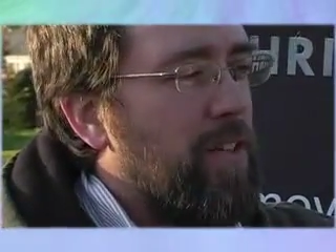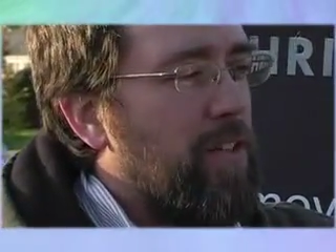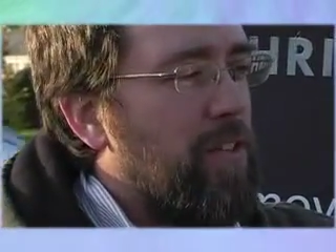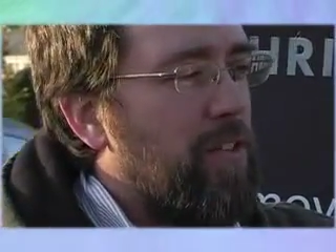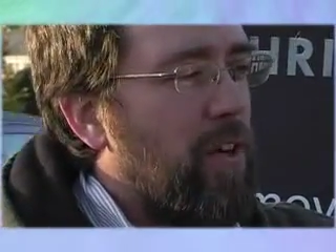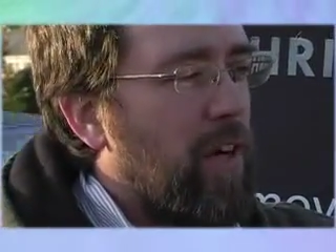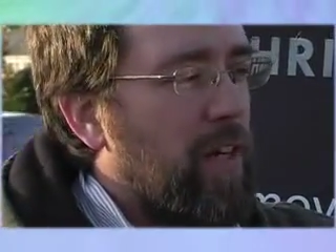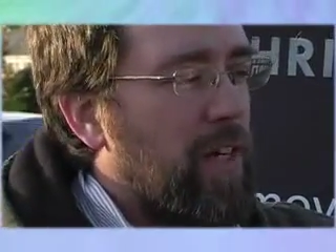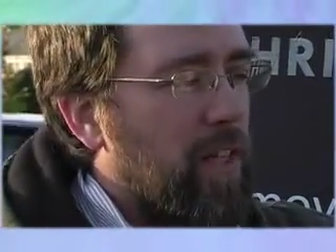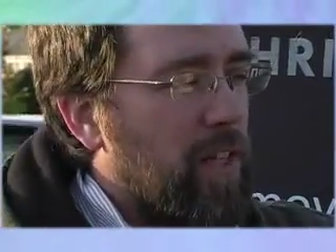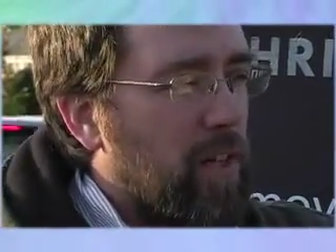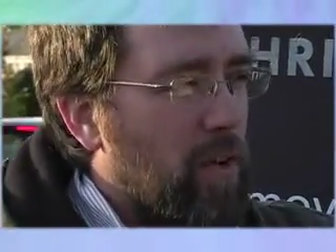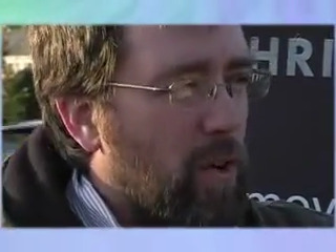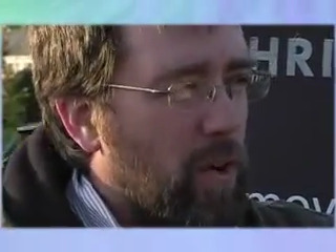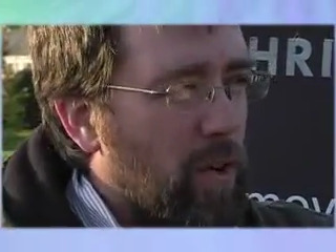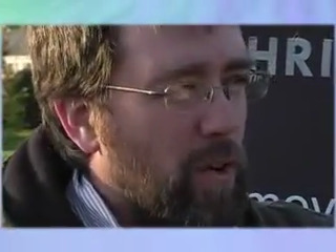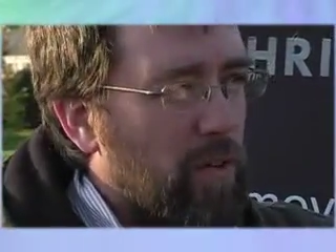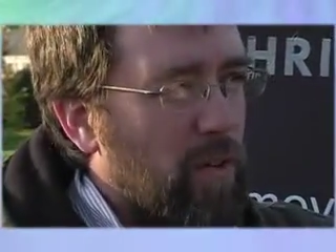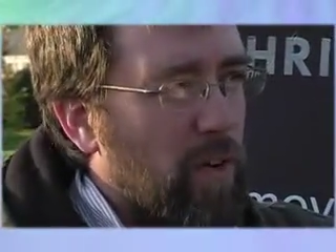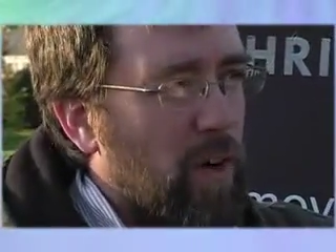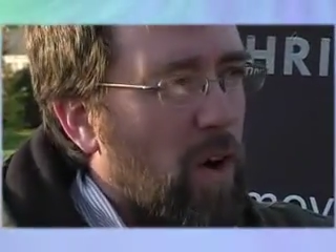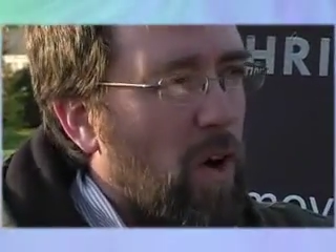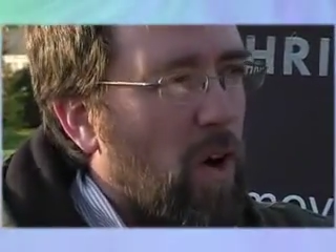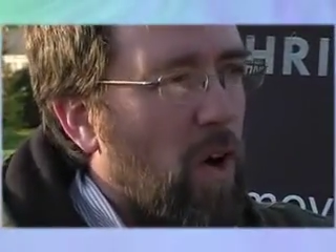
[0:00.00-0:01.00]
truck had gone
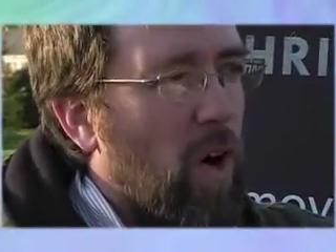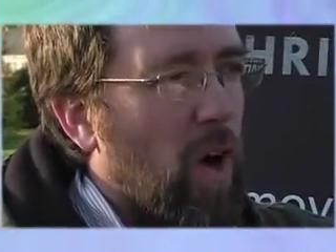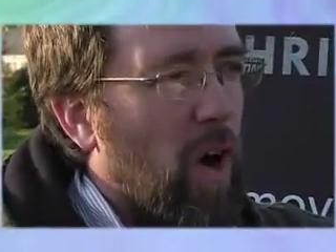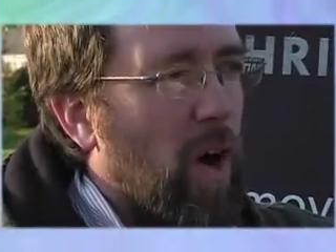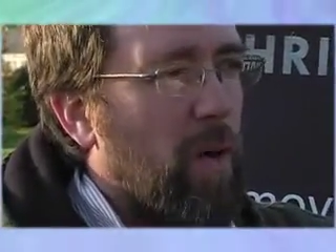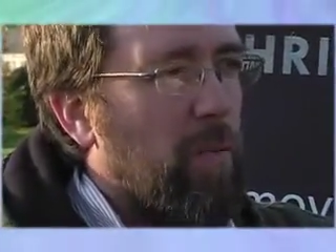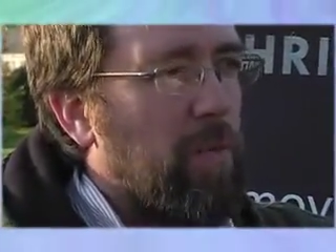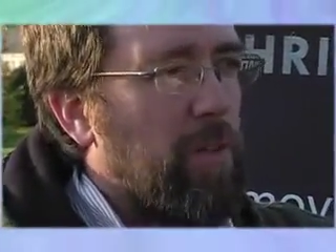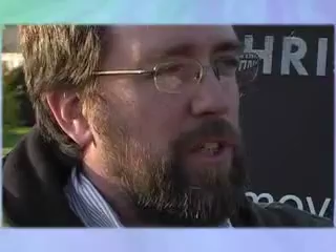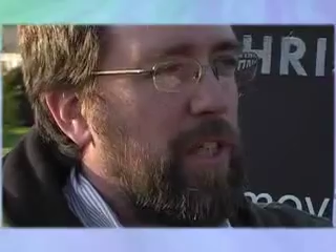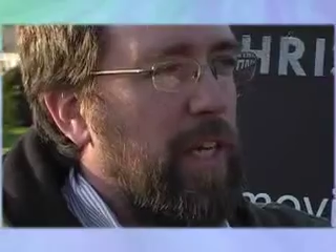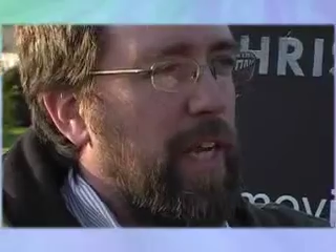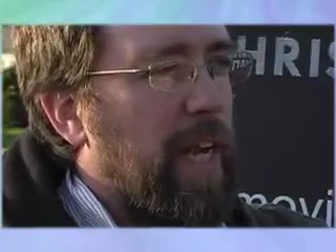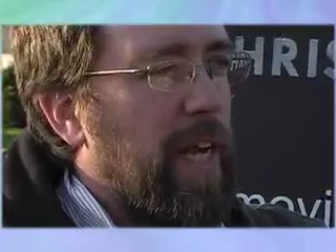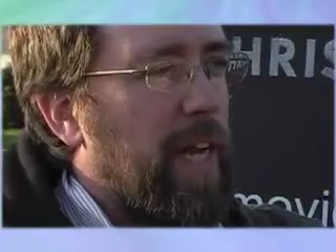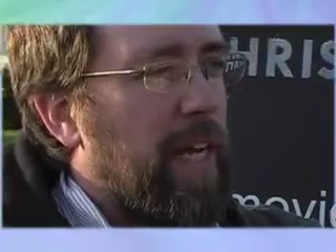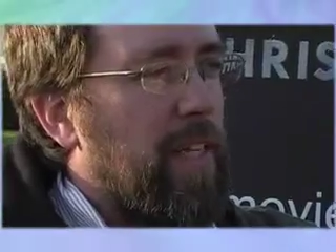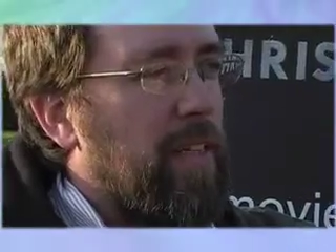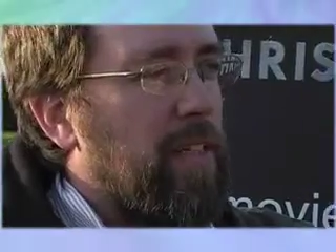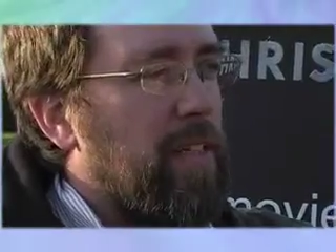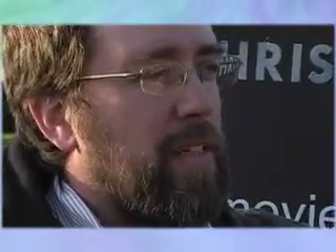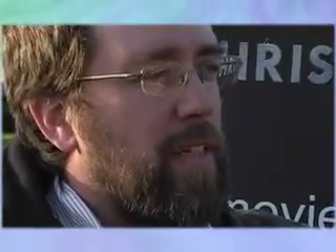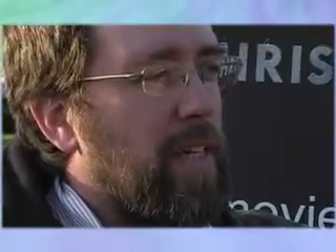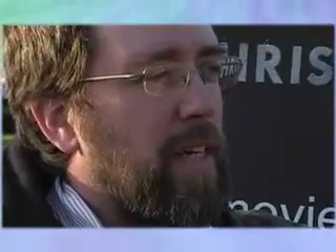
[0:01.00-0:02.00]
over her arm. She
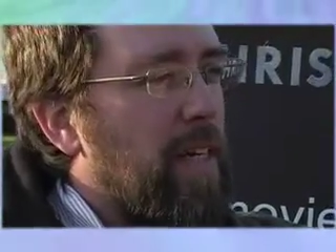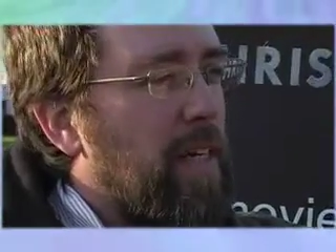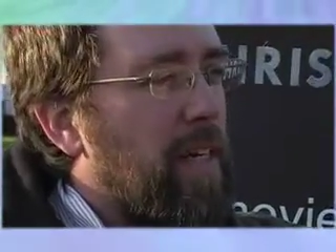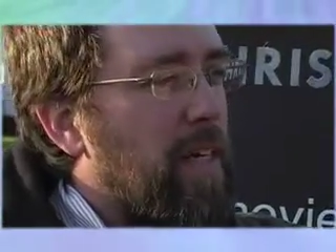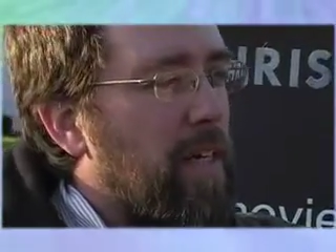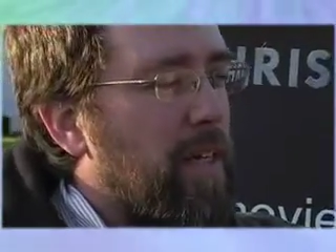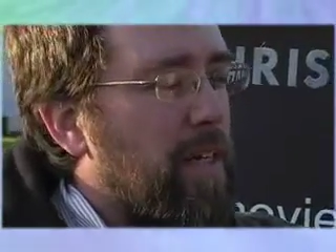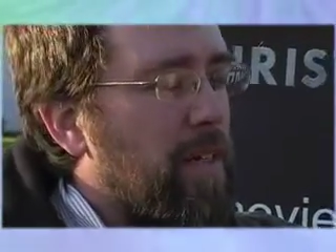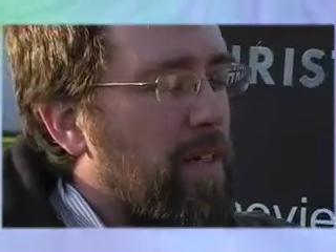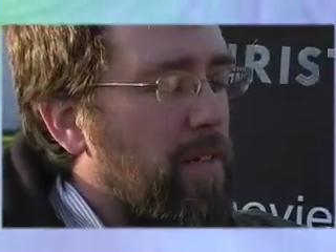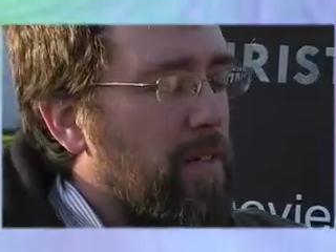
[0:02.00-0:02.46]
had the